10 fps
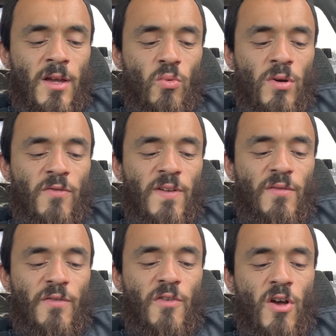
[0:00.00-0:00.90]
One
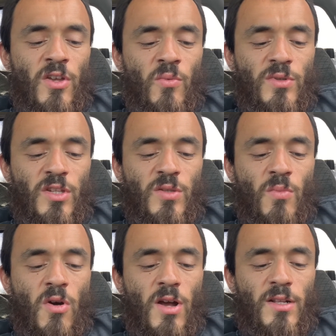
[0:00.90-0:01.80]
favorite volume was a
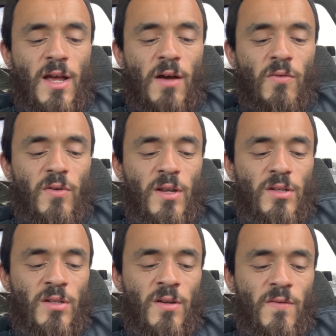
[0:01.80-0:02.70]
small octavo
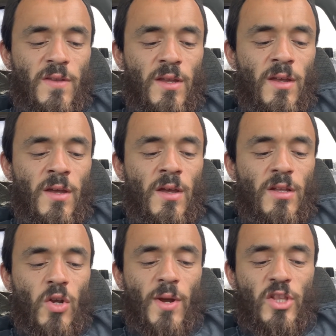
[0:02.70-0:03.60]
edition of the
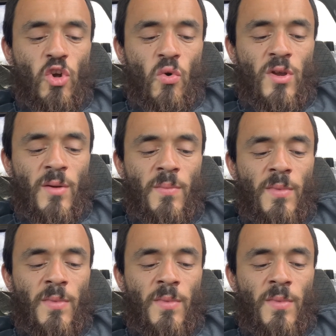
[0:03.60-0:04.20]
Directorium